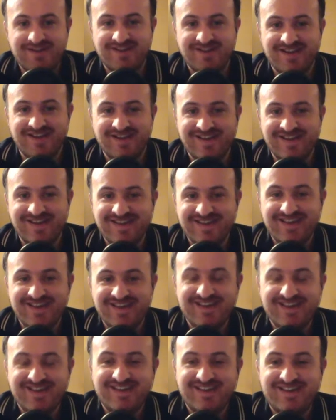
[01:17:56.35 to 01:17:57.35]

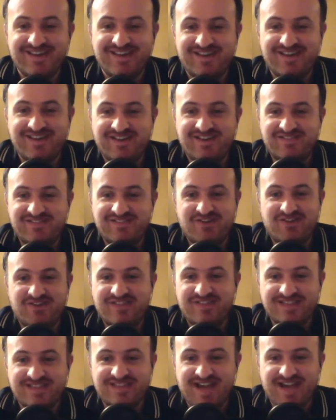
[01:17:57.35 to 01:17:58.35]
I mean, a
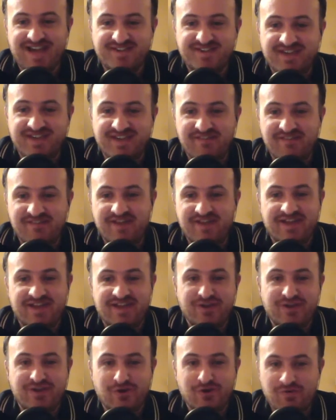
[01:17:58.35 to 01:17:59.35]
lot of these guys are killing
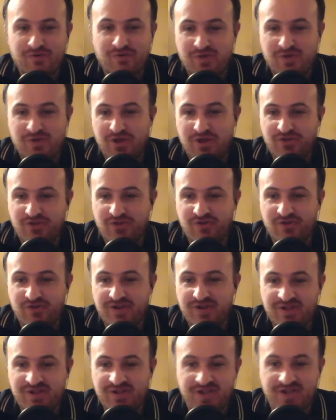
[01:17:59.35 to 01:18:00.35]
it, with what they're
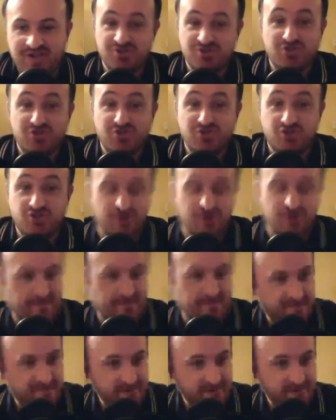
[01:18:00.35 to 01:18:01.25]
doing and exposing the truth.